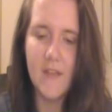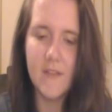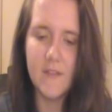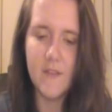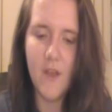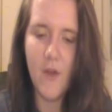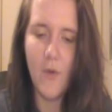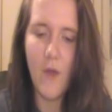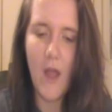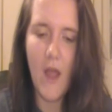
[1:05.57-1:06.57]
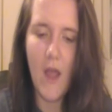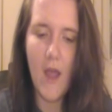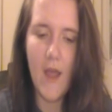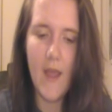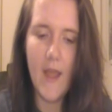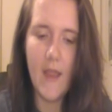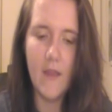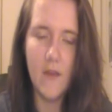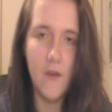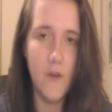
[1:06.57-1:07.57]
So
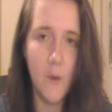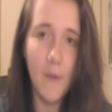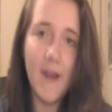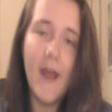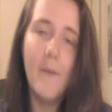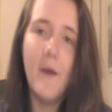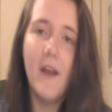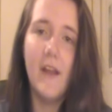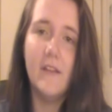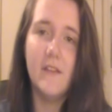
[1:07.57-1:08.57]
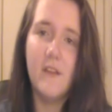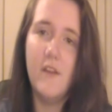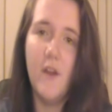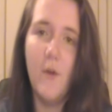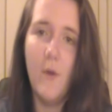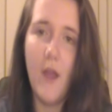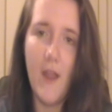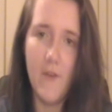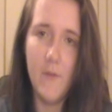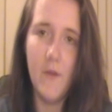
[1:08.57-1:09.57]
I, you know, told my dad about it. I said, you know,
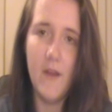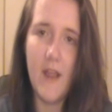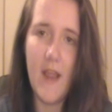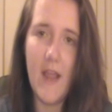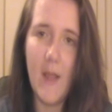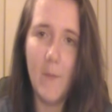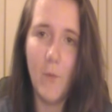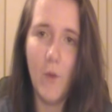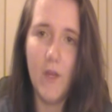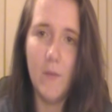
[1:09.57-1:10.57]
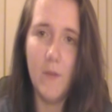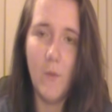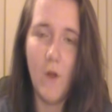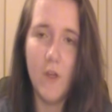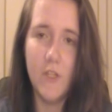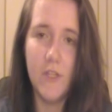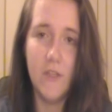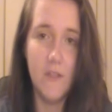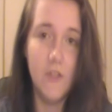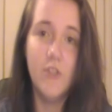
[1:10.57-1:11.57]
every Monday I'm going to be watching
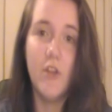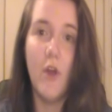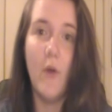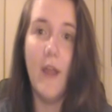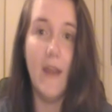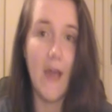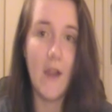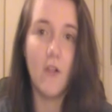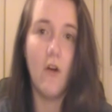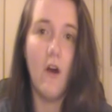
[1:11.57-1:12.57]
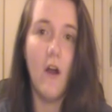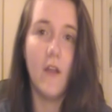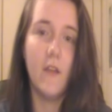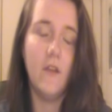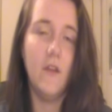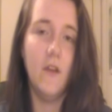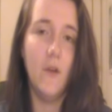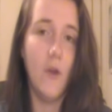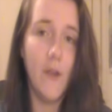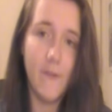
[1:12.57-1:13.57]
this show at 9 o'clock, you know,
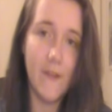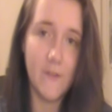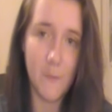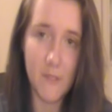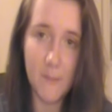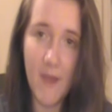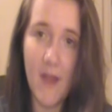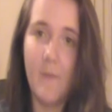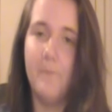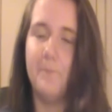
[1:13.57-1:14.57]
no ifs, ands, or buts about it.